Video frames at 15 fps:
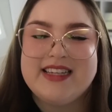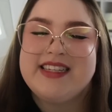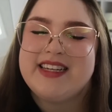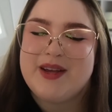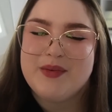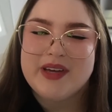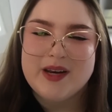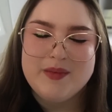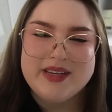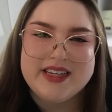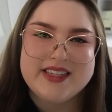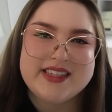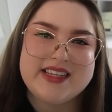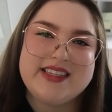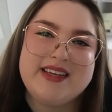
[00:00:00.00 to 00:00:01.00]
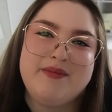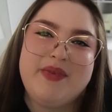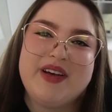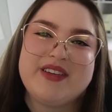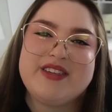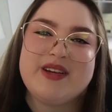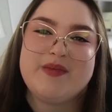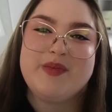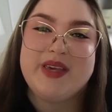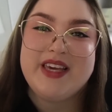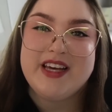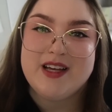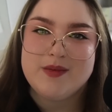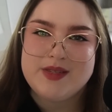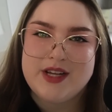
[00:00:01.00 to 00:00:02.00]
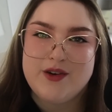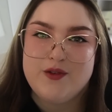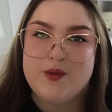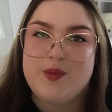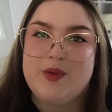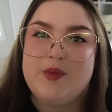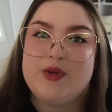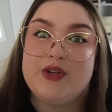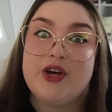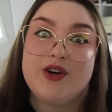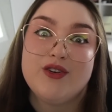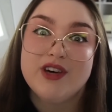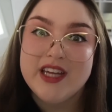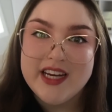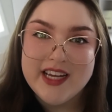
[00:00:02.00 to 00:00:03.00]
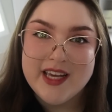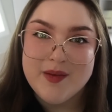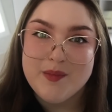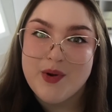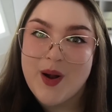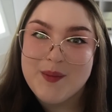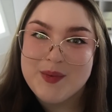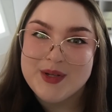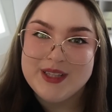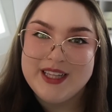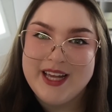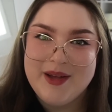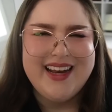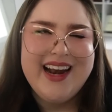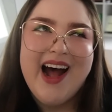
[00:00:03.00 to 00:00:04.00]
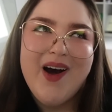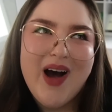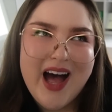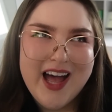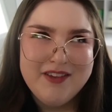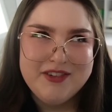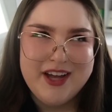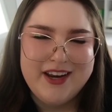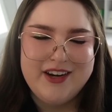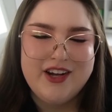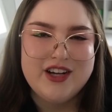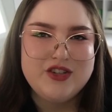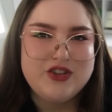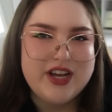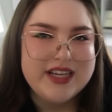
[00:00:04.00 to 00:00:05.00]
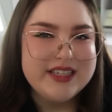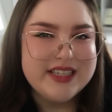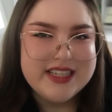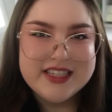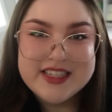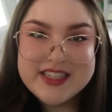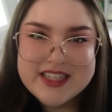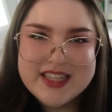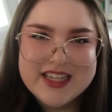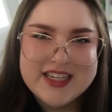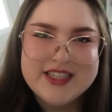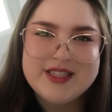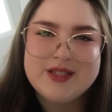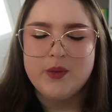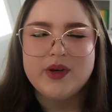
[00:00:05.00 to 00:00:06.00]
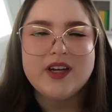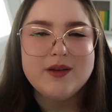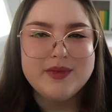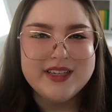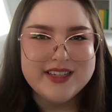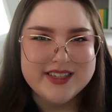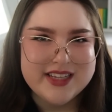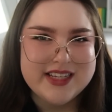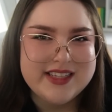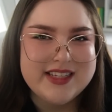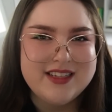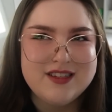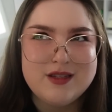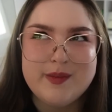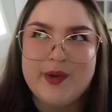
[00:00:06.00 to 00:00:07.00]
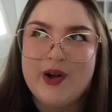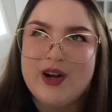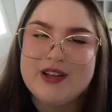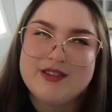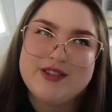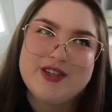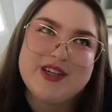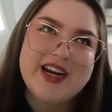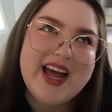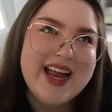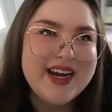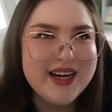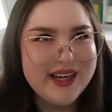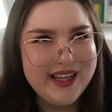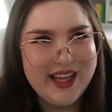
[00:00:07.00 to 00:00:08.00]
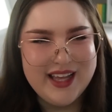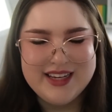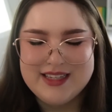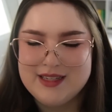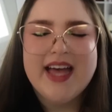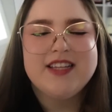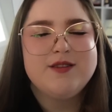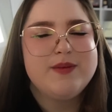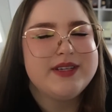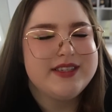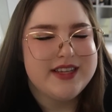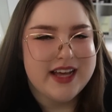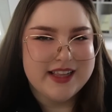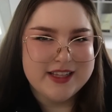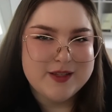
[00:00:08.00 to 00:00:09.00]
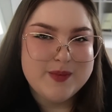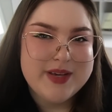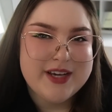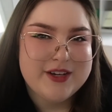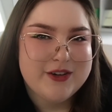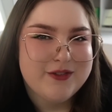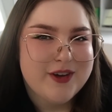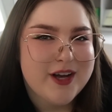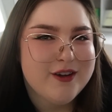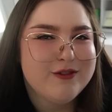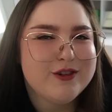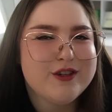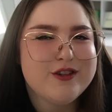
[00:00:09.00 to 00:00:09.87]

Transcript: today we're going to be discussing Bangchan being upset over people not greeting him properly and how I've kind of got dragged into this. We're going to be discussing some concert etiquette, aespa stylists being under fire for